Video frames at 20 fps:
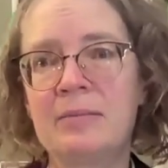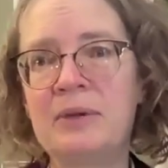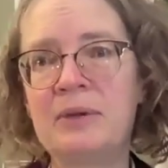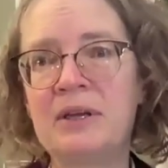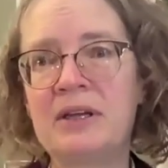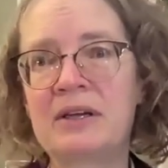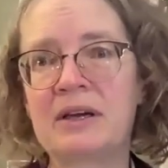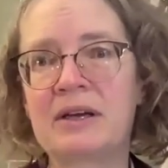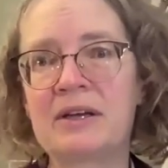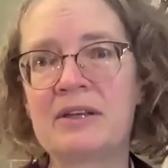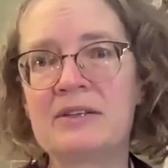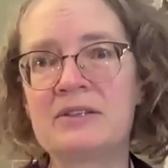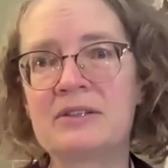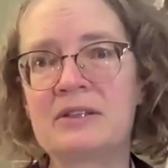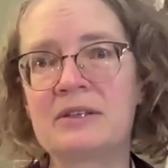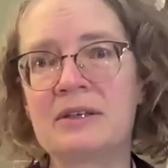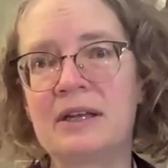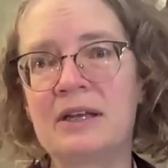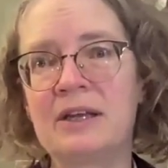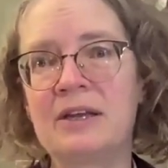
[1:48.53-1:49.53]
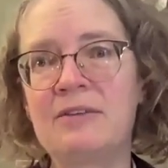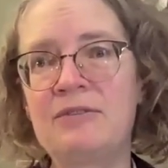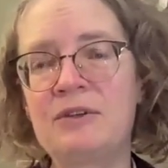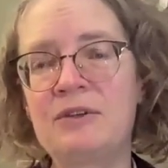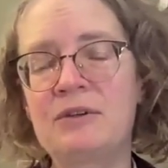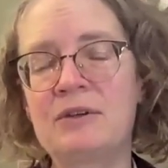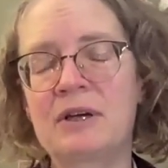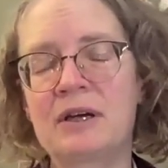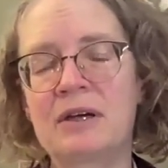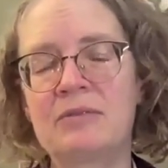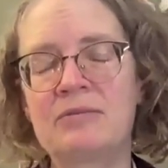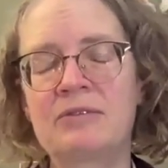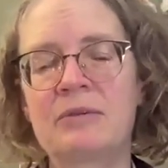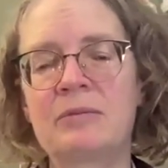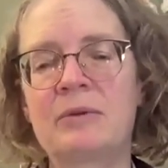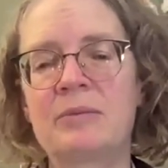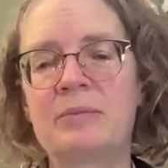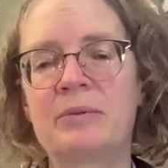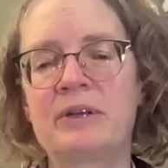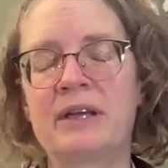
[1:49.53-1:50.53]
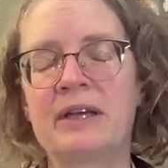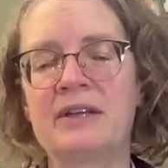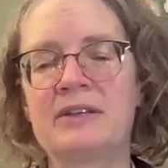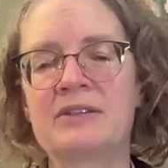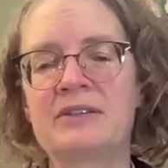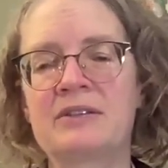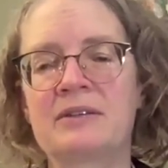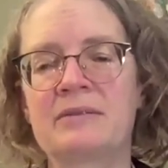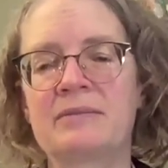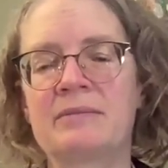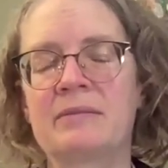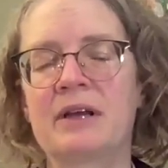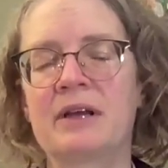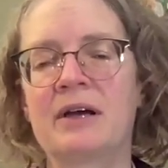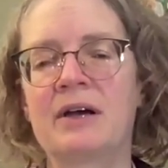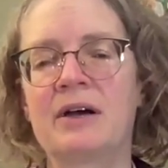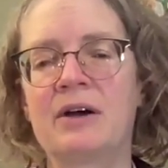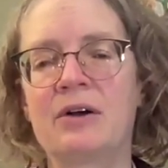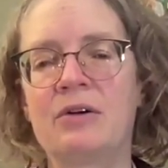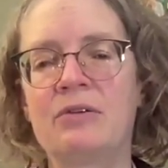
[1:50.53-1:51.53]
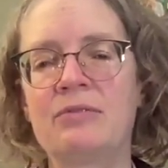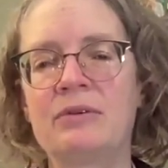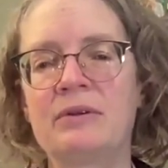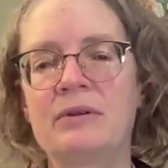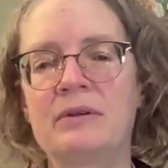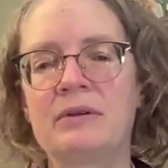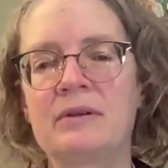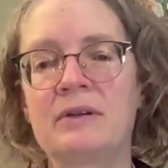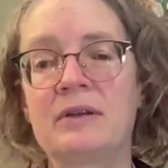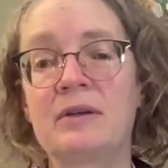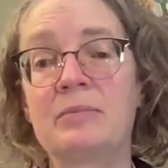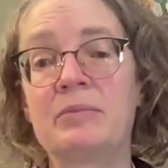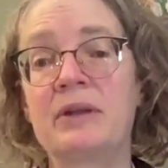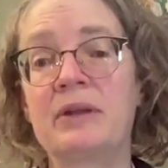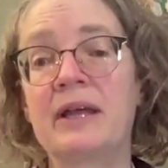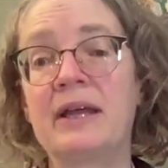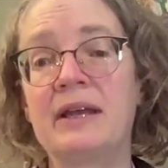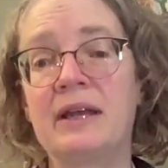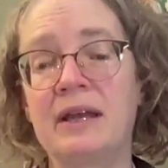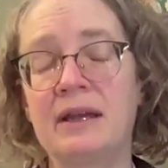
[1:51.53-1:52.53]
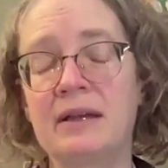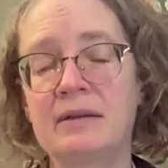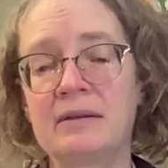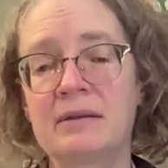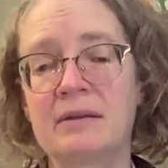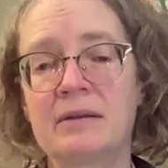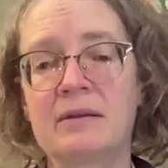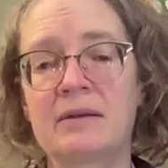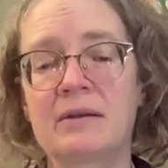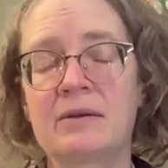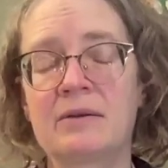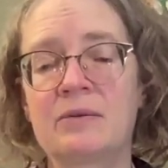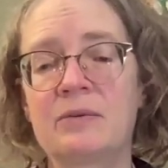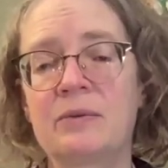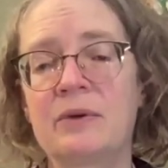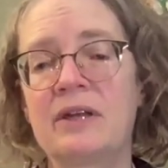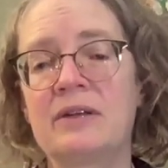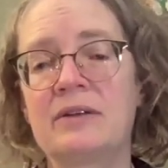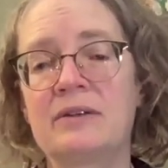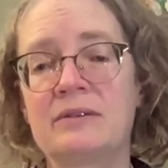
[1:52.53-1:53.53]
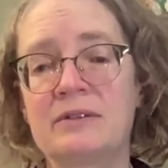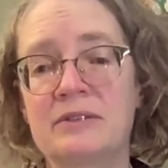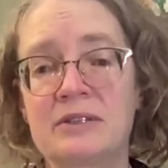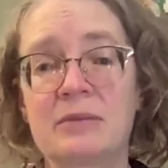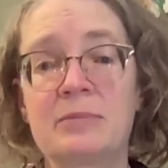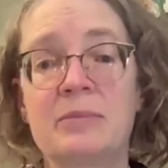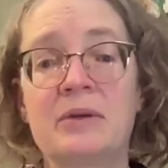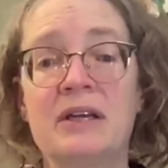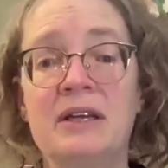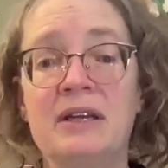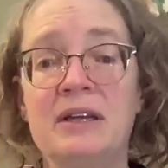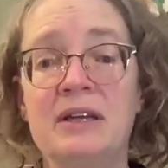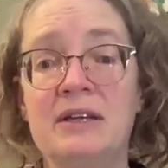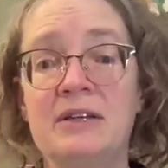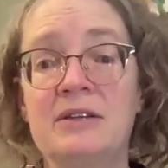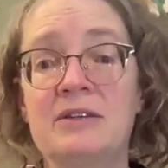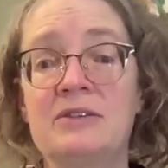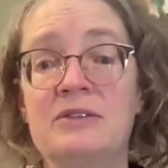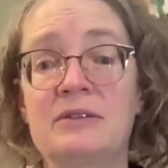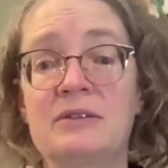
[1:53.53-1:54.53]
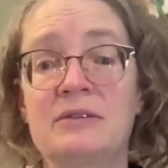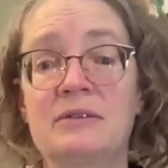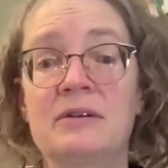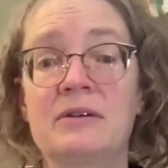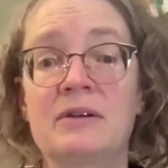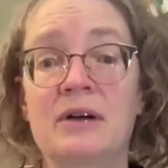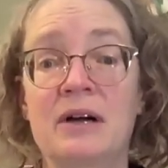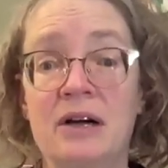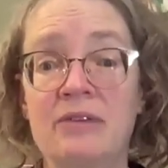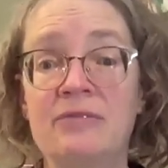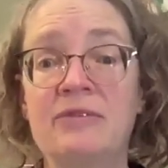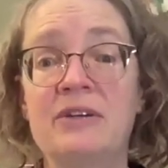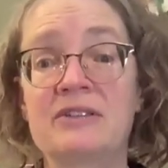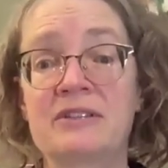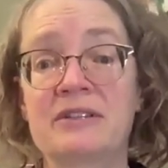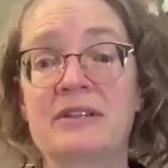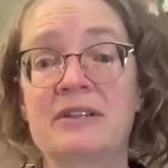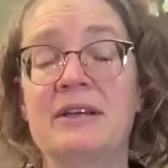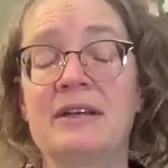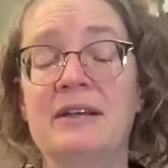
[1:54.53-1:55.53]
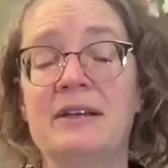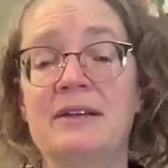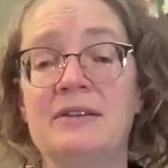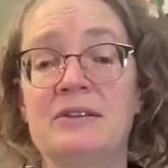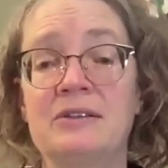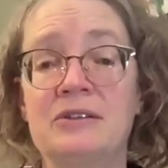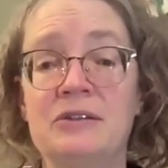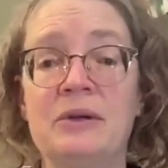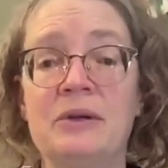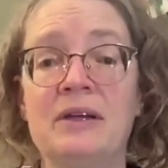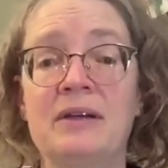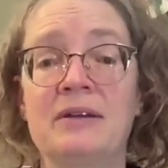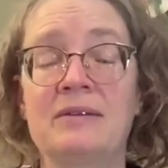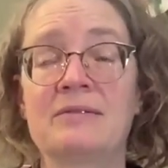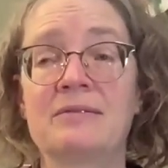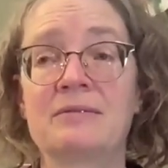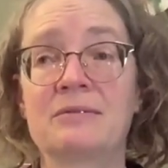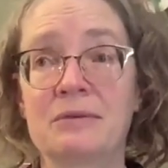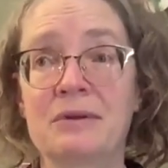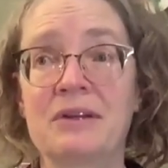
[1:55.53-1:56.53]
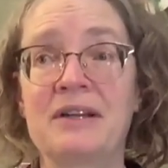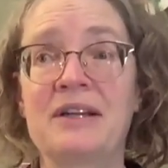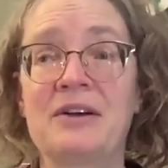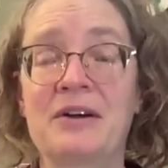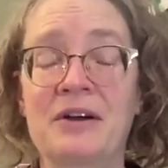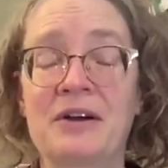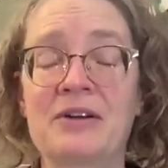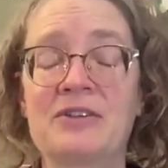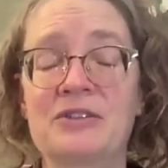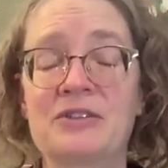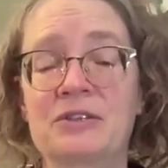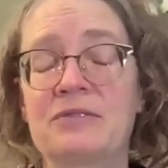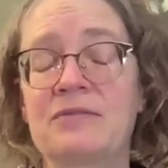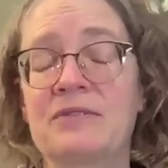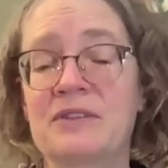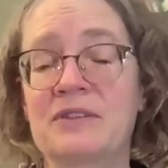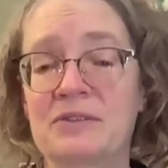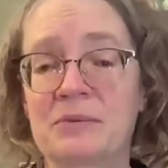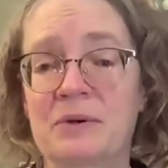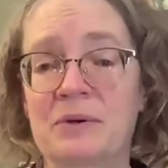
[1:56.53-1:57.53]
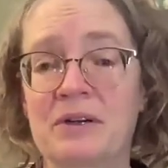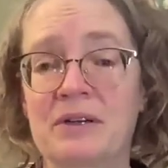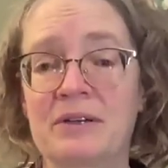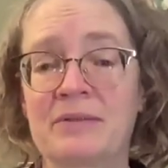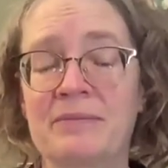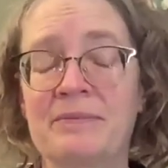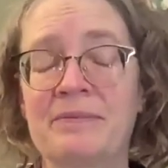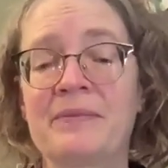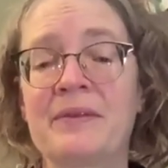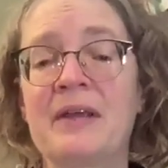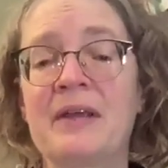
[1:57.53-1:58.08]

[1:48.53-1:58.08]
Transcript: Because if you come from a place of complaining when somebody is obviously doing really hard service work,